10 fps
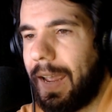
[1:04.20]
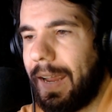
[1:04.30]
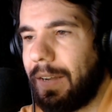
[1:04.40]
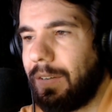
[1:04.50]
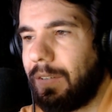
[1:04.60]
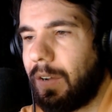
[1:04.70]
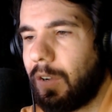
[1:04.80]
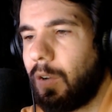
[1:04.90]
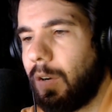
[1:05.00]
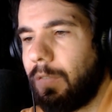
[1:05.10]
and I
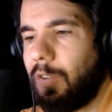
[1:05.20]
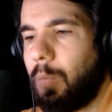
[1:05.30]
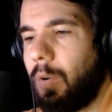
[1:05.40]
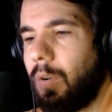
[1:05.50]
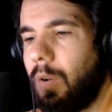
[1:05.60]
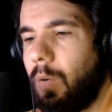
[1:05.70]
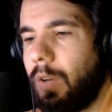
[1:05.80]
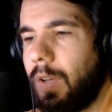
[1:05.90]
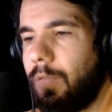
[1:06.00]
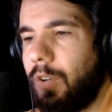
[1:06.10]
could have just put an
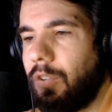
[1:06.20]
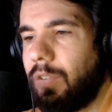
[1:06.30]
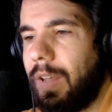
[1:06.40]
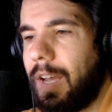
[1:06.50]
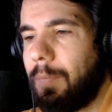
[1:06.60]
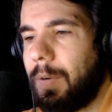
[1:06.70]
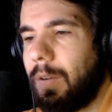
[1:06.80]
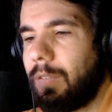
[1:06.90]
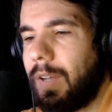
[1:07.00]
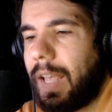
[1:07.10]
audio version out, but I
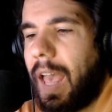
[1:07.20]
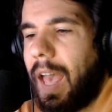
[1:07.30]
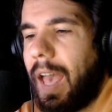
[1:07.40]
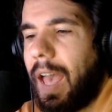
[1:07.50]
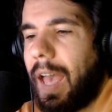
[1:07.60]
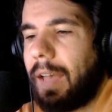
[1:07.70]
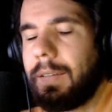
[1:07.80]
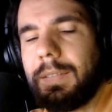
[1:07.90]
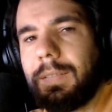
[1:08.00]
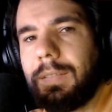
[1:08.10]
was like,
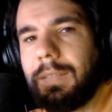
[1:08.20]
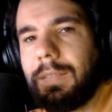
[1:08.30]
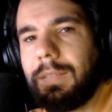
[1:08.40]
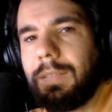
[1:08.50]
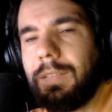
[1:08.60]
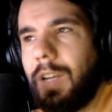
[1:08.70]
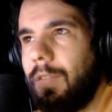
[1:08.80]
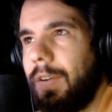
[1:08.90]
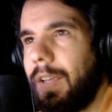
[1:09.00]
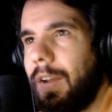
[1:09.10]
no
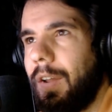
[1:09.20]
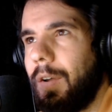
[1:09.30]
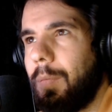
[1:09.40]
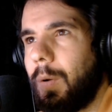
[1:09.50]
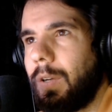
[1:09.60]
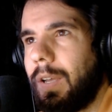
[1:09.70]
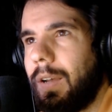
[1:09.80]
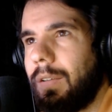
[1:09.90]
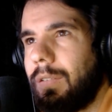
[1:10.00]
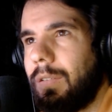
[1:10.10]
video, no
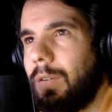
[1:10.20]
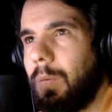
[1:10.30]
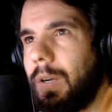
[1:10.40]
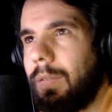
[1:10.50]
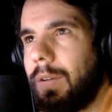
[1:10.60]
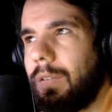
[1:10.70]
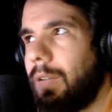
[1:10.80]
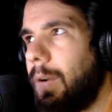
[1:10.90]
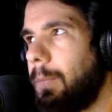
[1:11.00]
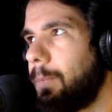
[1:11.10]
podcast or whatever.
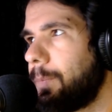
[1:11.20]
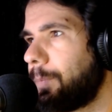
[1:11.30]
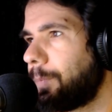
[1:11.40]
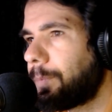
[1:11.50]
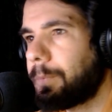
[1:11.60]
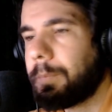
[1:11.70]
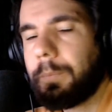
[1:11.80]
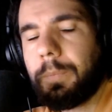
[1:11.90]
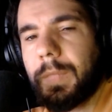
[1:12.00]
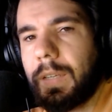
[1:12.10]
So,
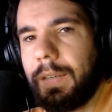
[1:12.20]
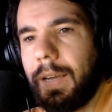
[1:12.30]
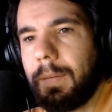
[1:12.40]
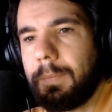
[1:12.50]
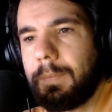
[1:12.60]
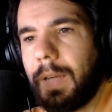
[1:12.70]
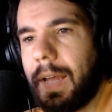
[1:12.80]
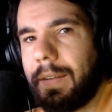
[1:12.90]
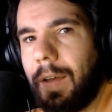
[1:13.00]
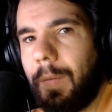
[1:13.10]
yeah, I
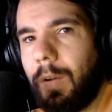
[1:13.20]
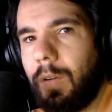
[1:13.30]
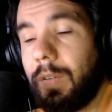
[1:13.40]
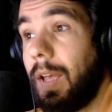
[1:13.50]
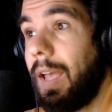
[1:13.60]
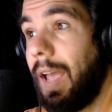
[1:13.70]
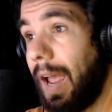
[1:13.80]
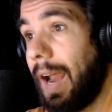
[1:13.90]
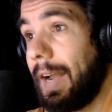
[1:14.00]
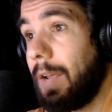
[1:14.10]
had that one off.
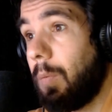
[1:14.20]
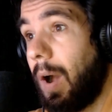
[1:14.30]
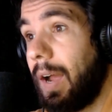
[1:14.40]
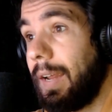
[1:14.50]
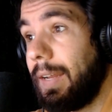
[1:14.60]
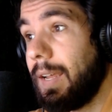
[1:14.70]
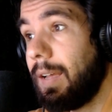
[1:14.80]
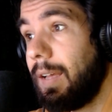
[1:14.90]
Anyway,